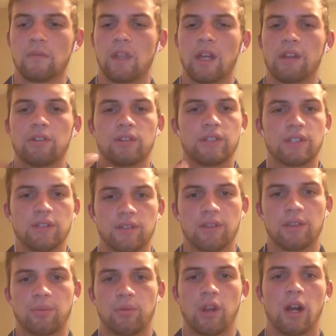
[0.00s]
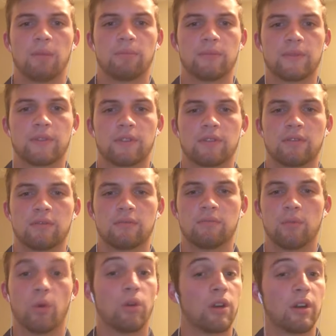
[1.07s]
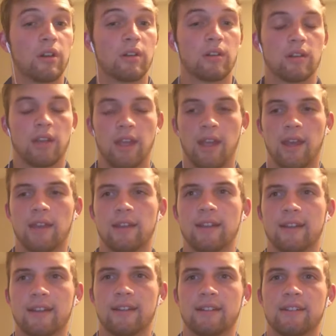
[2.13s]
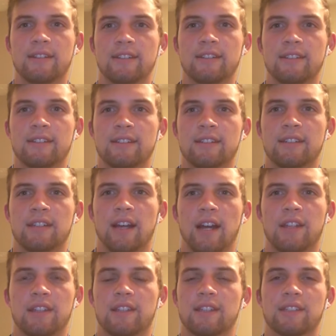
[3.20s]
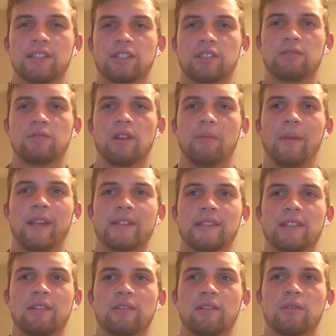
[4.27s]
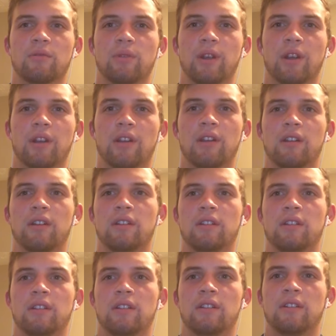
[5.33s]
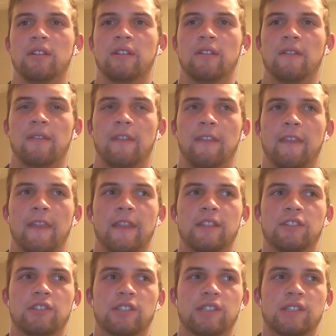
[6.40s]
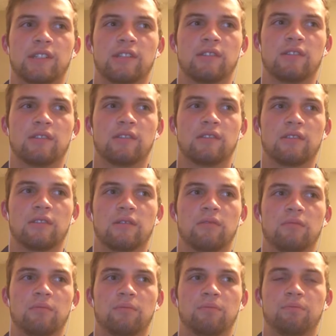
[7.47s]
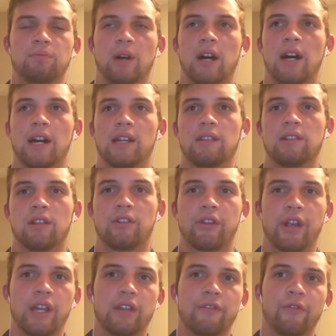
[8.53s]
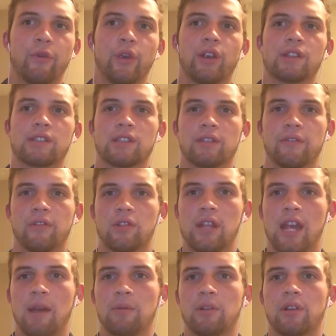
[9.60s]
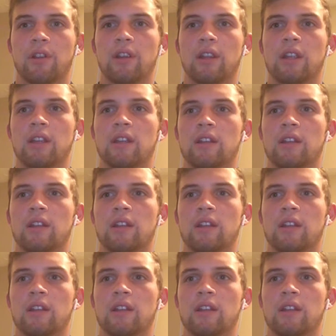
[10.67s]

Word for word: I understood the problems more. And uh, I think that's just amazing where just behind the creative words and the vocabulary,